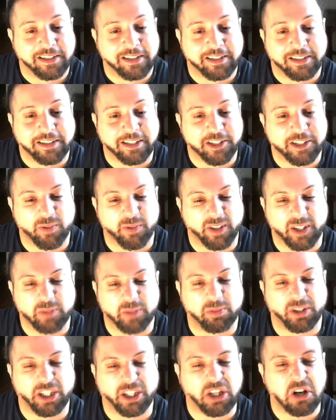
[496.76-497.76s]
they just wanted to
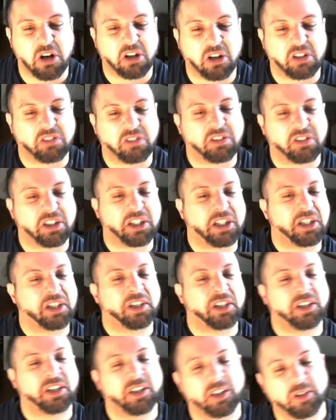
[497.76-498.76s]
play ugly
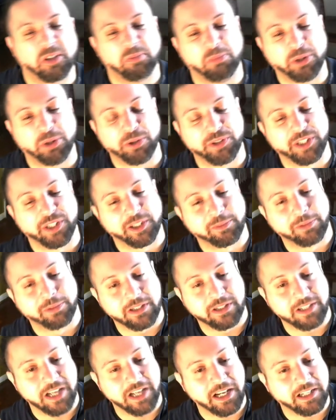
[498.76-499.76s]
music.
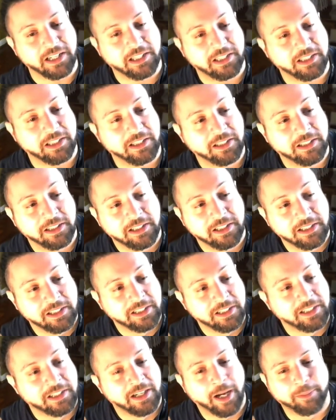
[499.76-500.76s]
But Death,
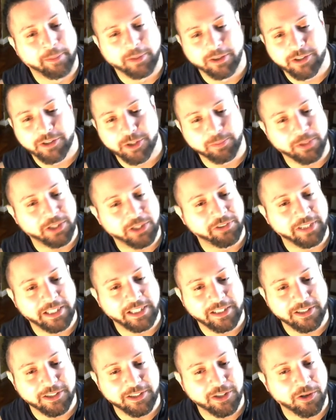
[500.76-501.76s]
I'm hearing some
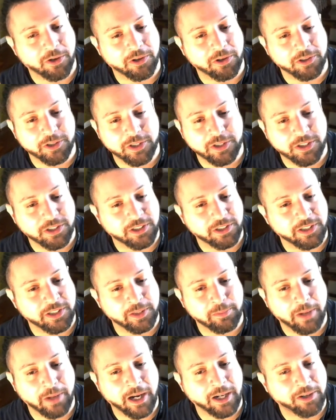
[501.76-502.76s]
clean guitars in the
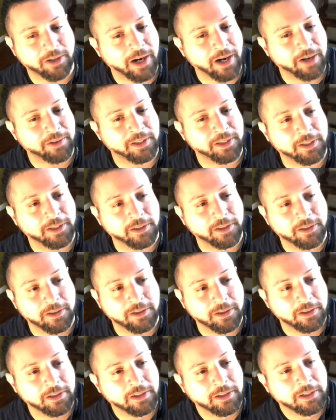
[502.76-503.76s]
background
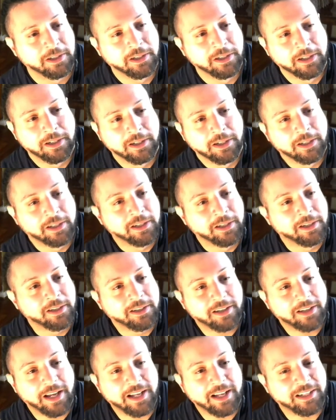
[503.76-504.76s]
here,
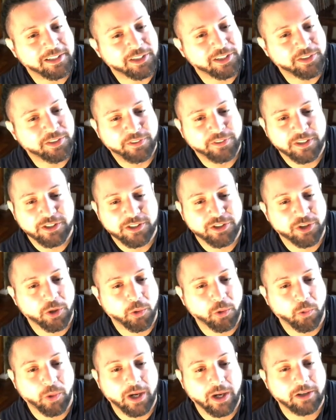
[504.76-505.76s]
and it just fits so
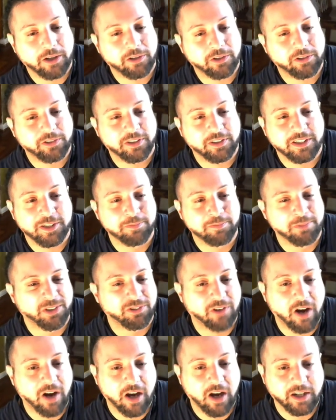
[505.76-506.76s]
well. It's
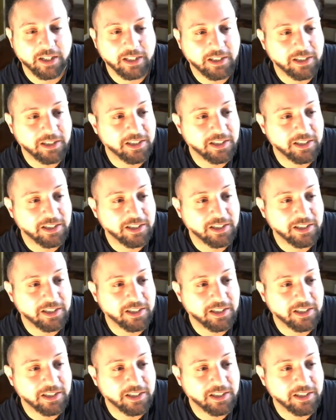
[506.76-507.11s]
melodic,